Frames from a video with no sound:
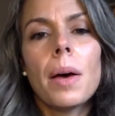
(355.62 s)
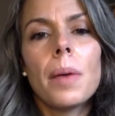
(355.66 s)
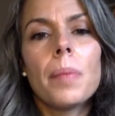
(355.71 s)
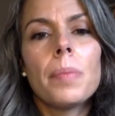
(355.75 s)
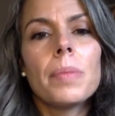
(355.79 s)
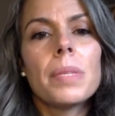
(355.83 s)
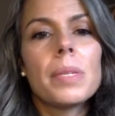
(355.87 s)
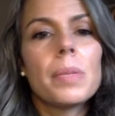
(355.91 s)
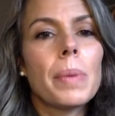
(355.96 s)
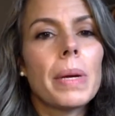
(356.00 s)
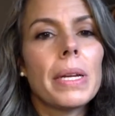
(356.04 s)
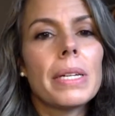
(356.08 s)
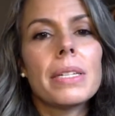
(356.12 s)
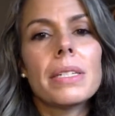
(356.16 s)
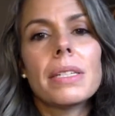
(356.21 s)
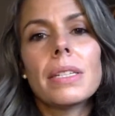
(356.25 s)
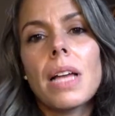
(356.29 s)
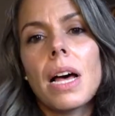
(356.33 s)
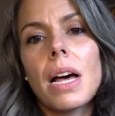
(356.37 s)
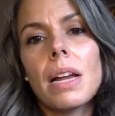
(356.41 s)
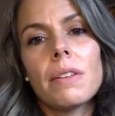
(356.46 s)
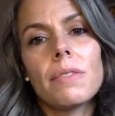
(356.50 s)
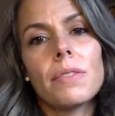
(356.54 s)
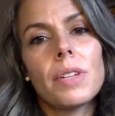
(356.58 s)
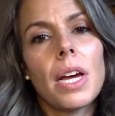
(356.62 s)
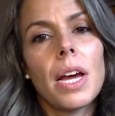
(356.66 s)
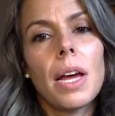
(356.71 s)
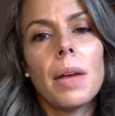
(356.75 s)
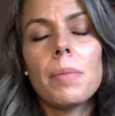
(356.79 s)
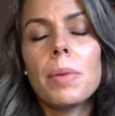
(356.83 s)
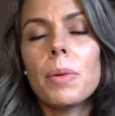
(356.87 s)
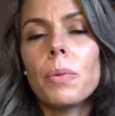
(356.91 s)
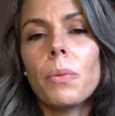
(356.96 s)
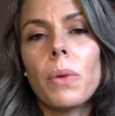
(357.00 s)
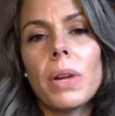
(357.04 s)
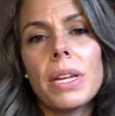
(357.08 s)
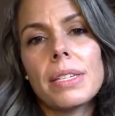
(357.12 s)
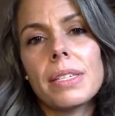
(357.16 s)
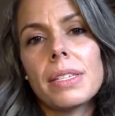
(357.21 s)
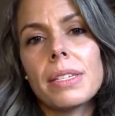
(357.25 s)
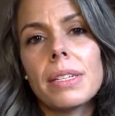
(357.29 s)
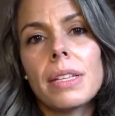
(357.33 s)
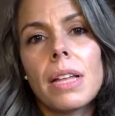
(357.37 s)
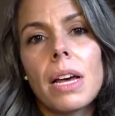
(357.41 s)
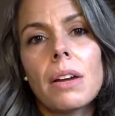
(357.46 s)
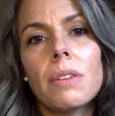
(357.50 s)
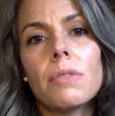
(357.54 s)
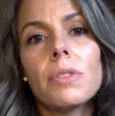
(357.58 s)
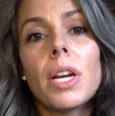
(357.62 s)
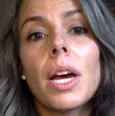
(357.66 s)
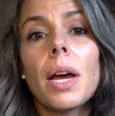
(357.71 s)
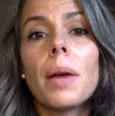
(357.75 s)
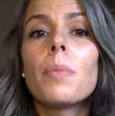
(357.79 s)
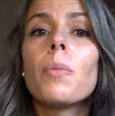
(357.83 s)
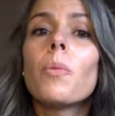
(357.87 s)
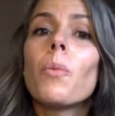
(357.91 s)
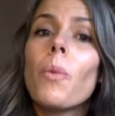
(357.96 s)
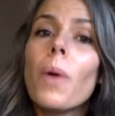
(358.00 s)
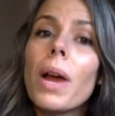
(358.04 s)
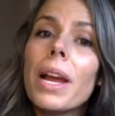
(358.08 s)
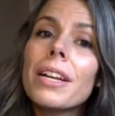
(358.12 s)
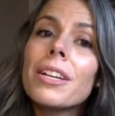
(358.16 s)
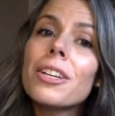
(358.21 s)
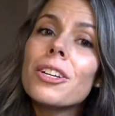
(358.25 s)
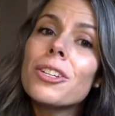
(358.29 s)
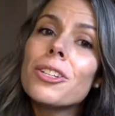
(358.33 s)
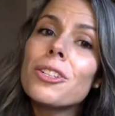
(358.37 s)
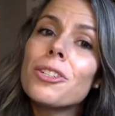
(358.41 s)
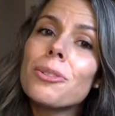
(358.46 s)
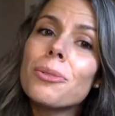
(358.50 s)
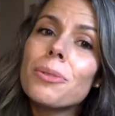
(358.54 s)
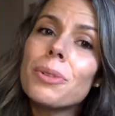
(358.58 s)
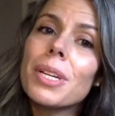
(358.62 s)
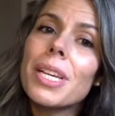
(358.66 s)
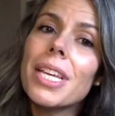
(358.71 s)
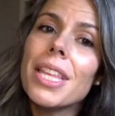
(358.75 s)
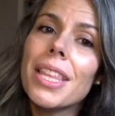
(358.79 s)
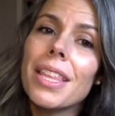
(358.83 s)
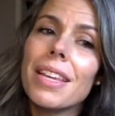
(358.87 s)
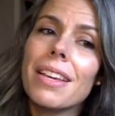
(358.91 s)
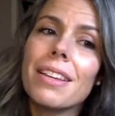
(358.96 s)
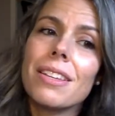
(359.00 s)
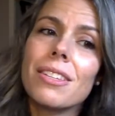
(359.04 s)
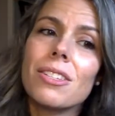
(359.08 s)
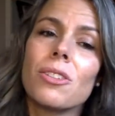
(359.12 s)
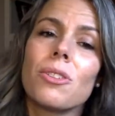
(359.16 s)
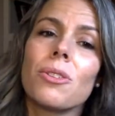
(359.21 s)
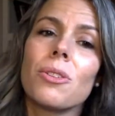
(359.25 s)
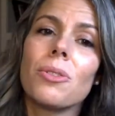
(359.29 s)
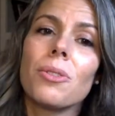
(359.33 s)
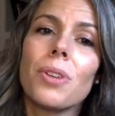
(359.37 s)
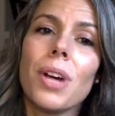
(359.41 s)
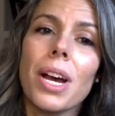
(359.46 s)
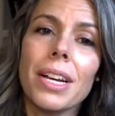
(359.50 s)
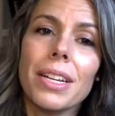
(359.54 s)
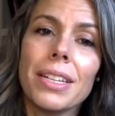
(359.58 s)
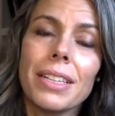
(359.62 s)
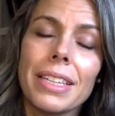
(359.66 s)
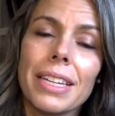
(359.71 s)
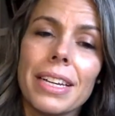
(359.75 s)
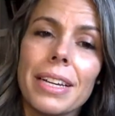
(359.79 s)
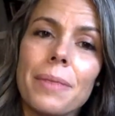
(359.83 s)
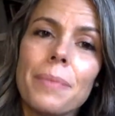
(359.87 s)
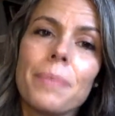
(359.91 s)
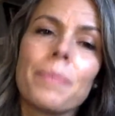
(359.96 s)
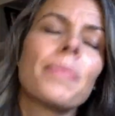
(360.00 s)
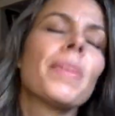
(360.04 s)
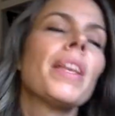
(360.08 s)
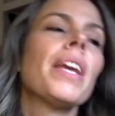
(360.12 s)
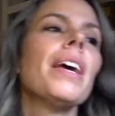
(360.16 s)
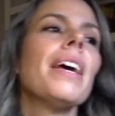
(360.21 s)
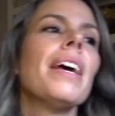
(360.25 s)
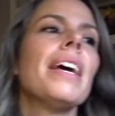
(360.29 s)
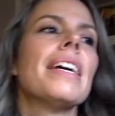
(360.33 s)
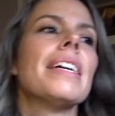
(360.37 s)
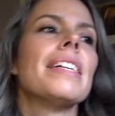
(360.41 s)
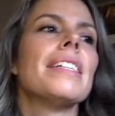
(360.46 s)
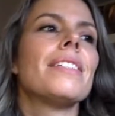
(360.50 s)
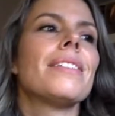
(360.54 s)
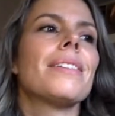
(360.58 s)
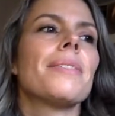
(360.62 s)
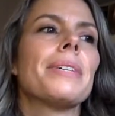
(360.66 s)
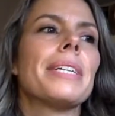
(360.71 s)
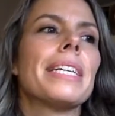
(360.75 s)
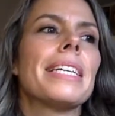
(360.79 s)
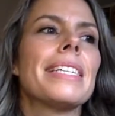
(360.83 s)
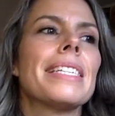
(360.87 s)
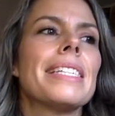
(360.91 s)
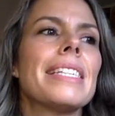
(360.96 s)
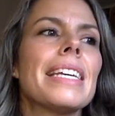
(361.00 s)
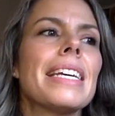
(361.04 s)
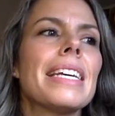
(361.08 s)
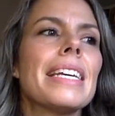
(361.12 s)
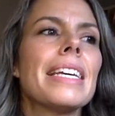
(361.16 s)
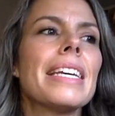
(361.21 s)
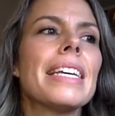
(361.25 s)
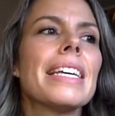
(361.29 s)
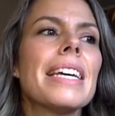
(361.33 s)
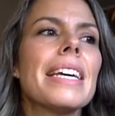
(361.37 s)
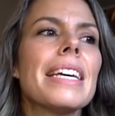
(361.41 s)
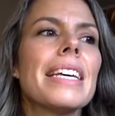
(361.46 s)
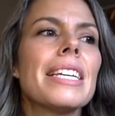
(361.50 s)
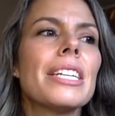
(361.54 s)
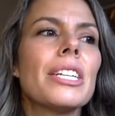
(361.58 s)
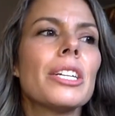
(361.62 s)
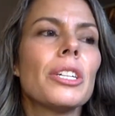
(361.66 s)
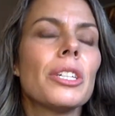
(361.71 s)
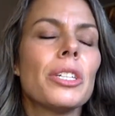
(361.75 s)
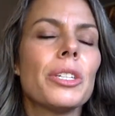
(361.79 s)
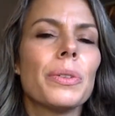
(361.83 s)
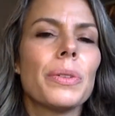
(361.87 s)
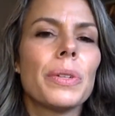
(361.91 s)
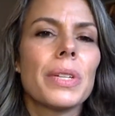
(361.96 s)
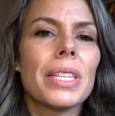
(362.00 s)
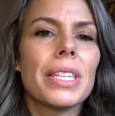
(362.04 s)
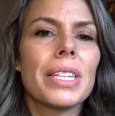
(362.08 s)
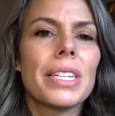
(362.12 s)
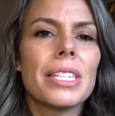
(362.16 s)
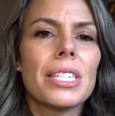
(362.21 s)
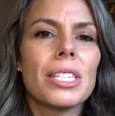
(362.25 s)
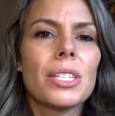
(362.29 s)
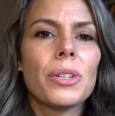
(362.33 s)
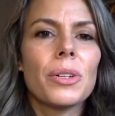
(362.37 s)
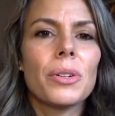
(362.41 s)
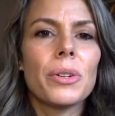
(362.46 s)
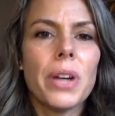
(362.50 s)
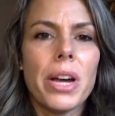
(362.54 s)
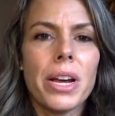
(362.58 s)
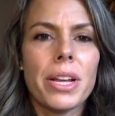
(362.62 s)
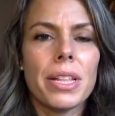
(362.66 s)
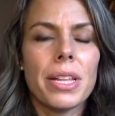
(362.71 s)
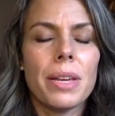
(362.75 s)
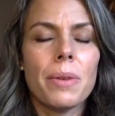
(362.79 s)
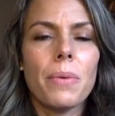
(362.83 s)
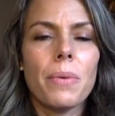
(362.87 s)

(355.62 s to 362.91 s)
spend a lot of time and waste a lot of time when you're doing things correctly. And so when I say you're doing things correctly,